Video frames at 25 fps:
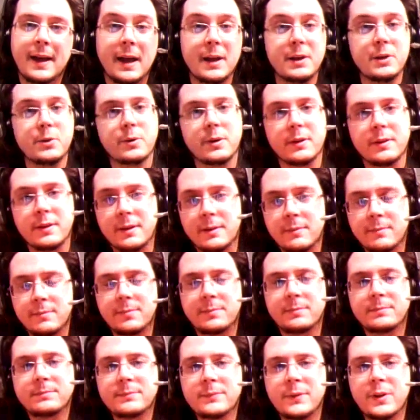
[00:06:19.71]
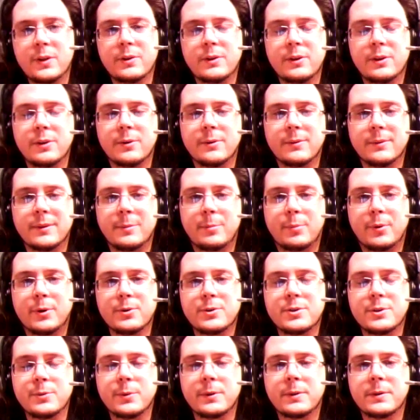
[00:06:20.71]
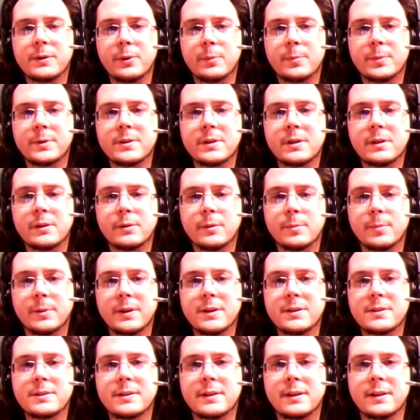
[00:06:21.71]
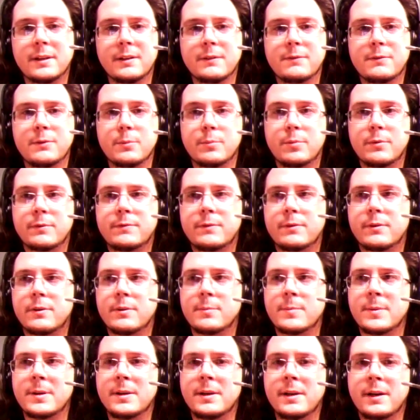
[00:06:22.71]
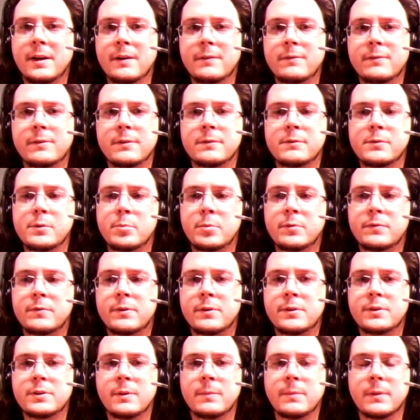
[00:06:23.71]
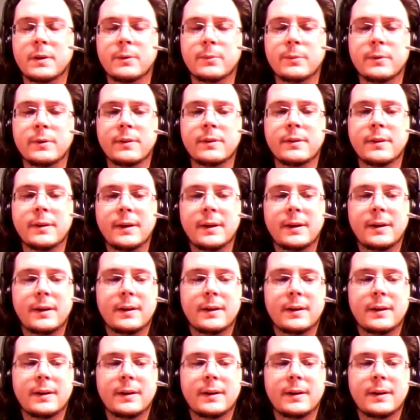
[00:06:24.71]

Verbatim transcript: And you can then, you, you know, approach it with your particular playstyle if you prefer to be a knife, or if you prefer something with,